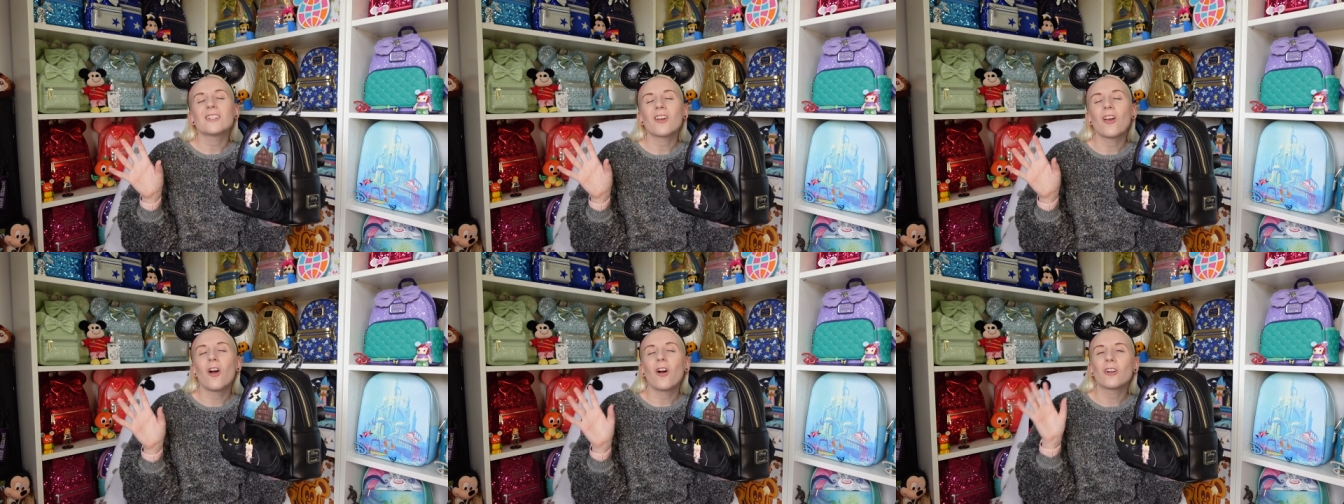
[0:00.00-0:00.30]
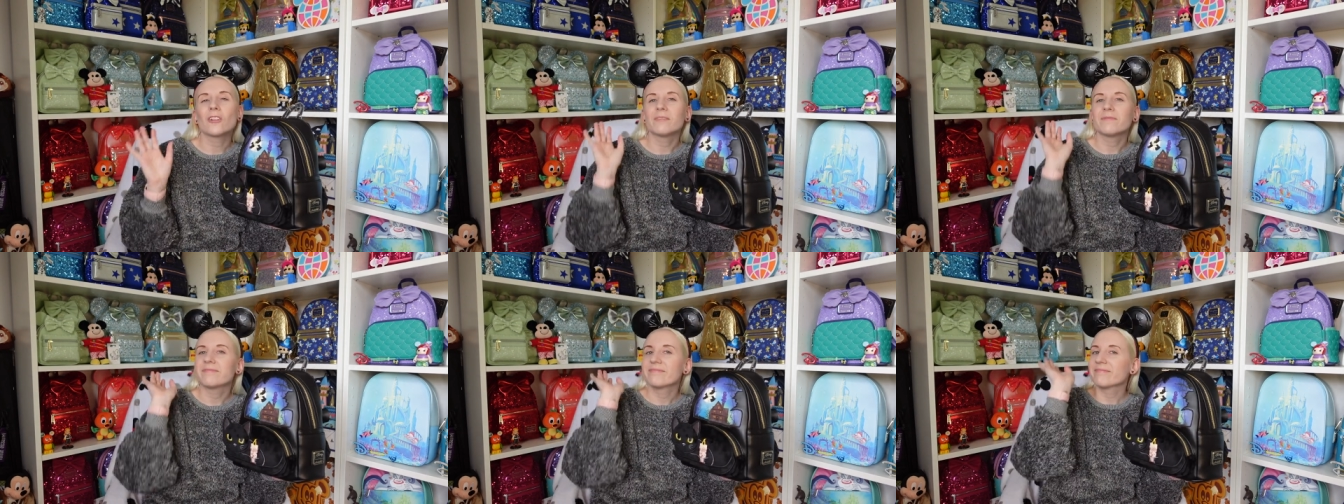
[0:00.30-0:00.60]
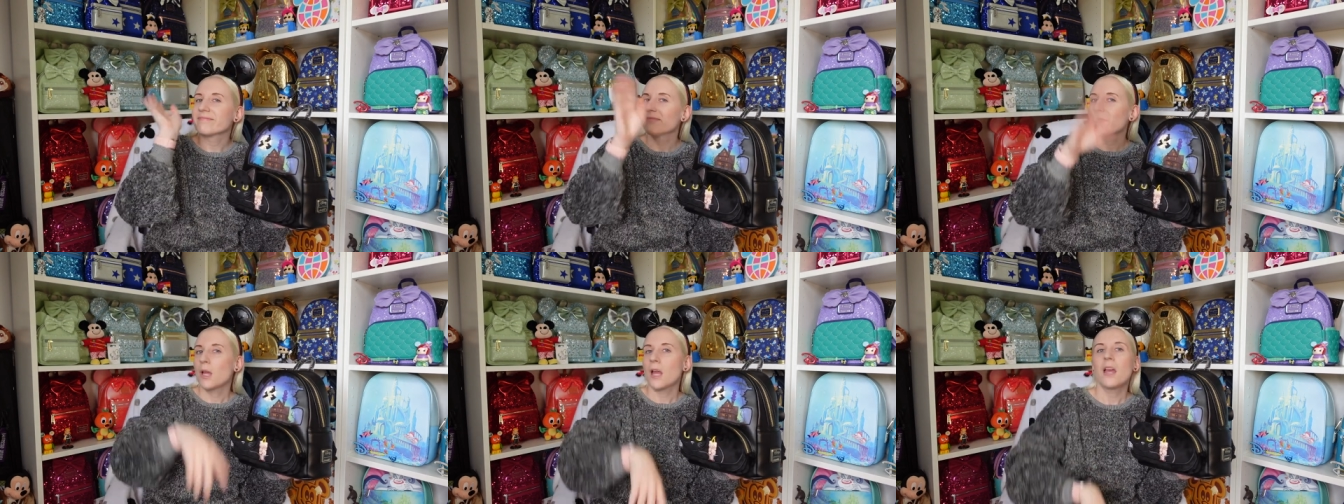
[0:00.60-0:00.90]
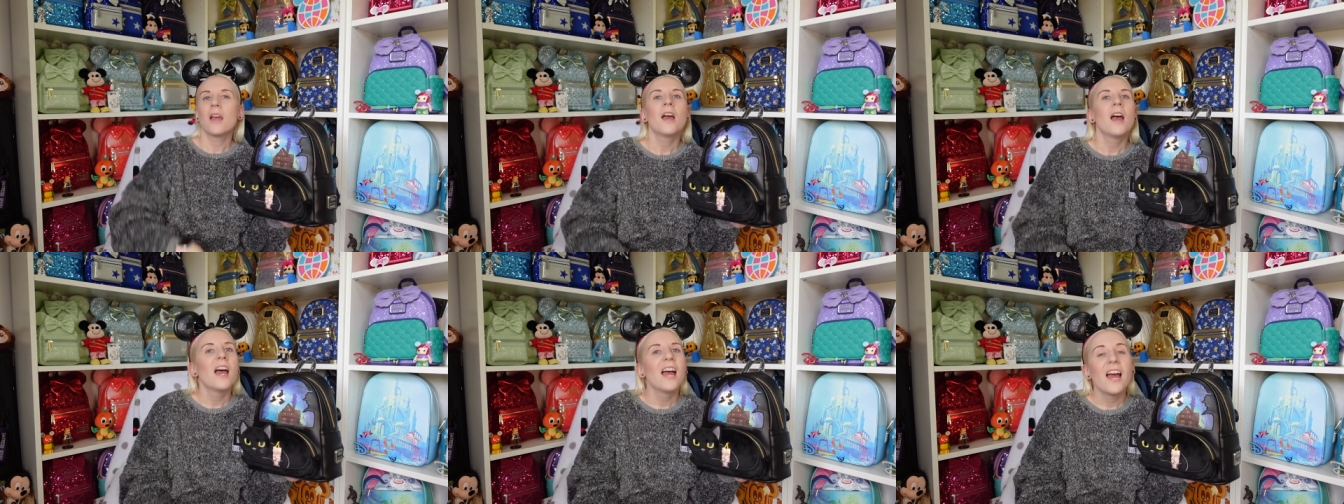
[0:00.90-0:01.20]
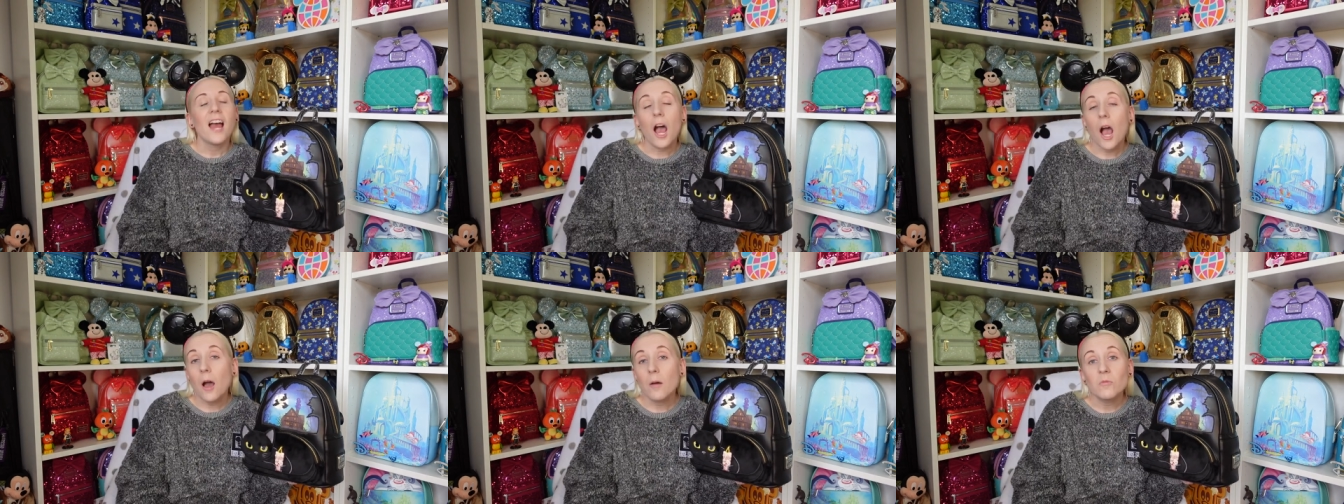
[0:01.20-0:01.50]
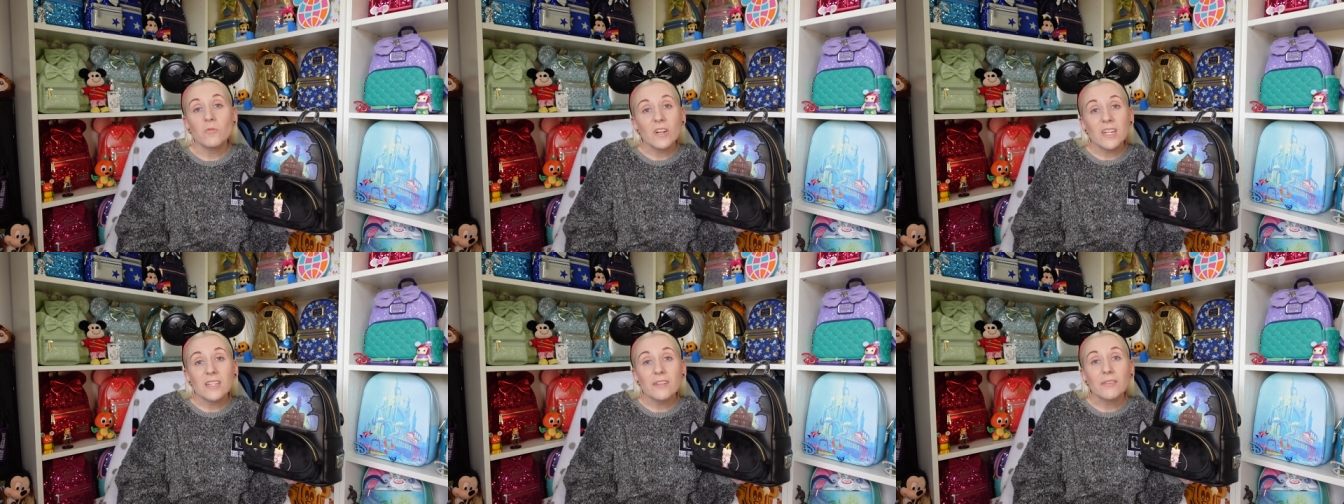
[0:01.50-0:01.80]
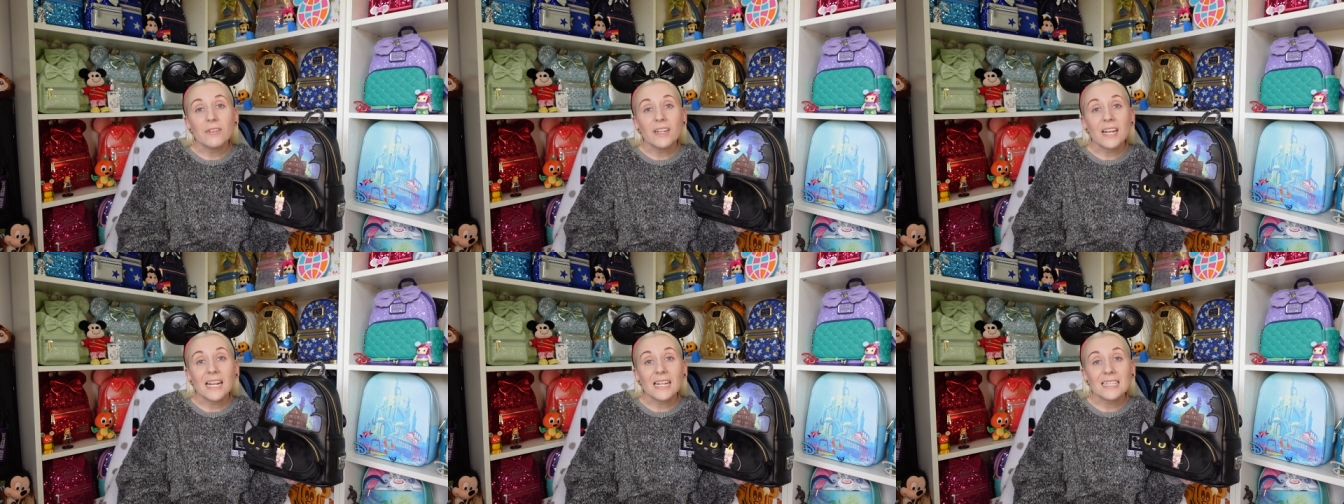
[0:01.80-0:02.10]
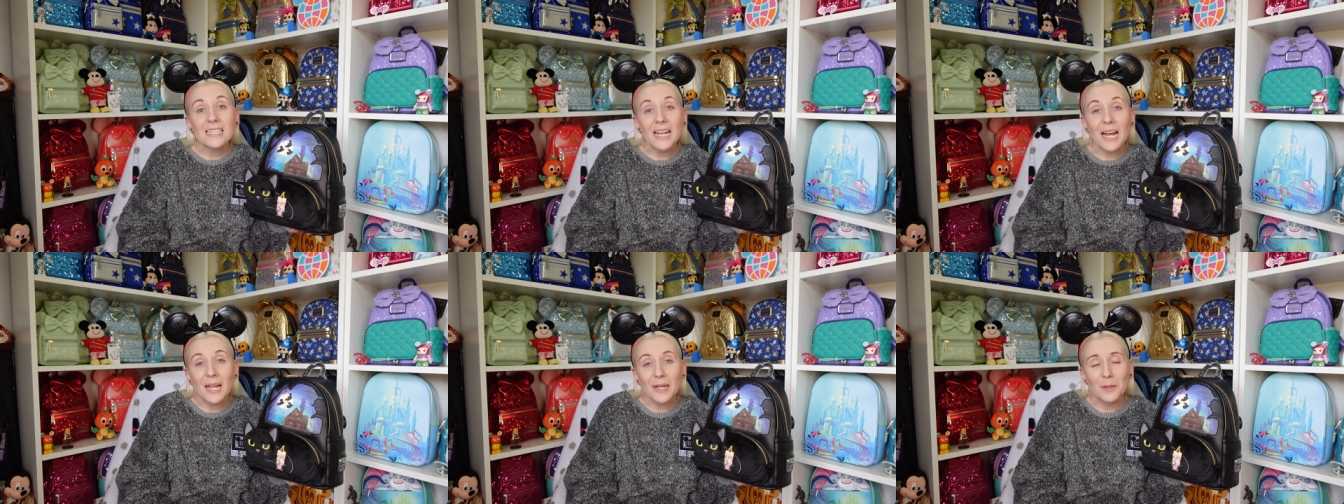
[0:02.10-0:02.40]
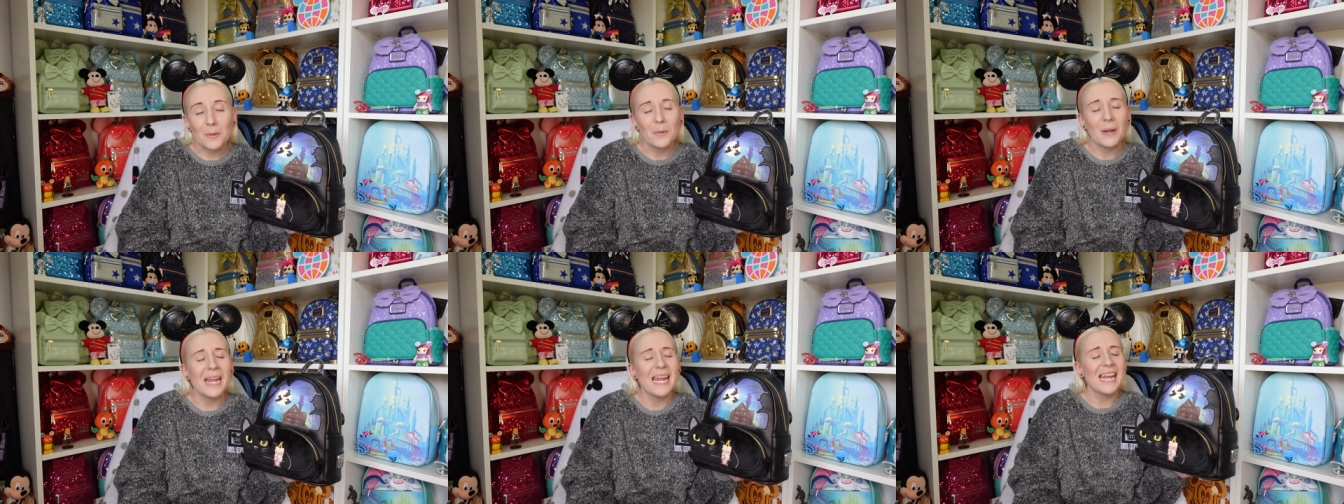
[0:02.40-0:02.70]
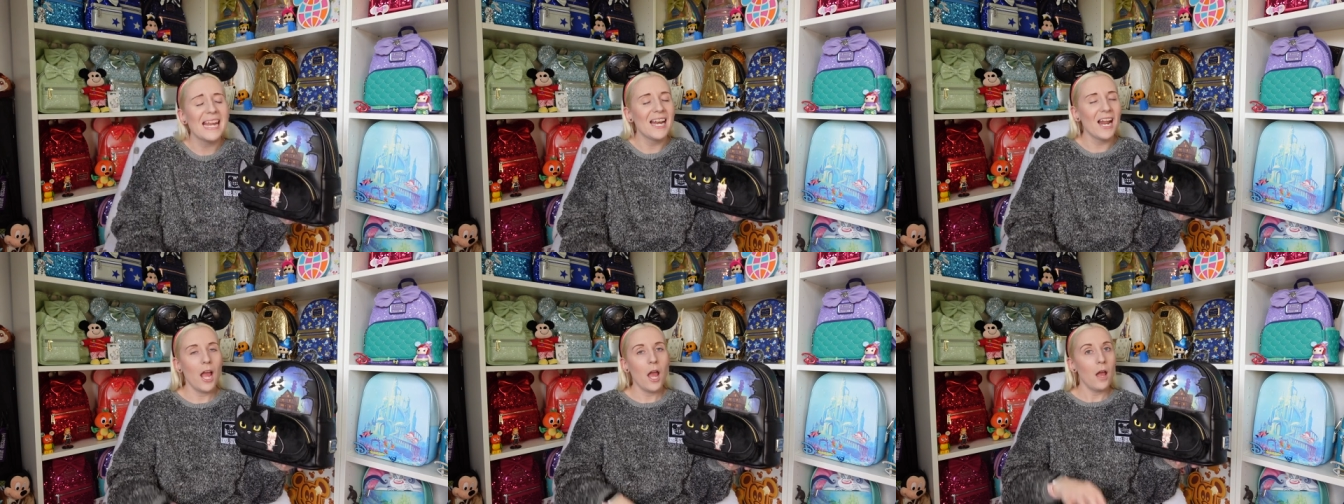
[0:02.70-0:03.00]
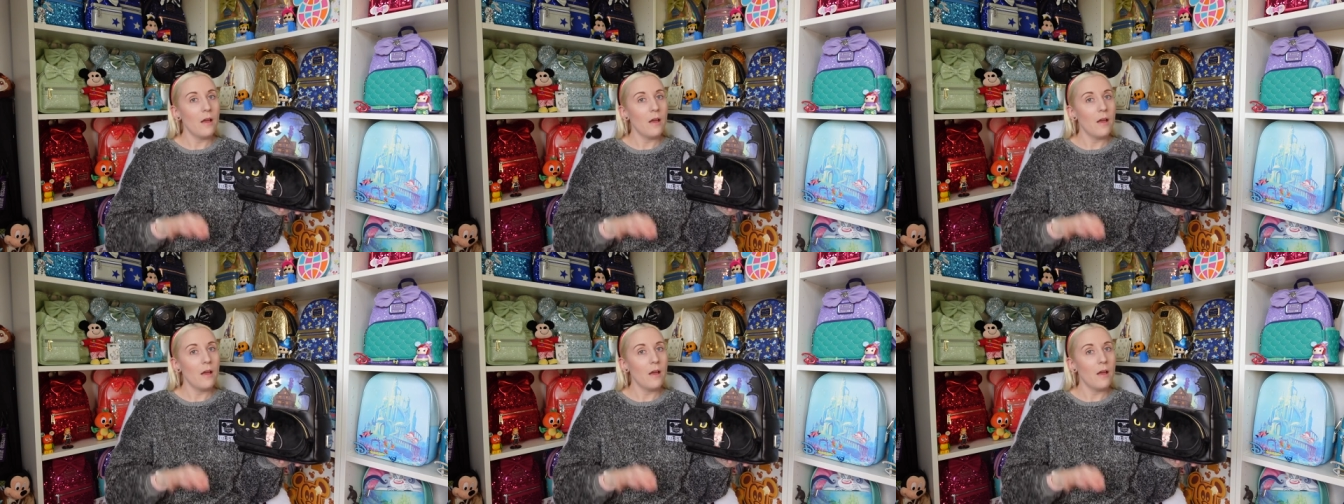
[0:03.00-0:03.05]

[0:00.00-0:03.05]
gone. I'm ready for next Halloween.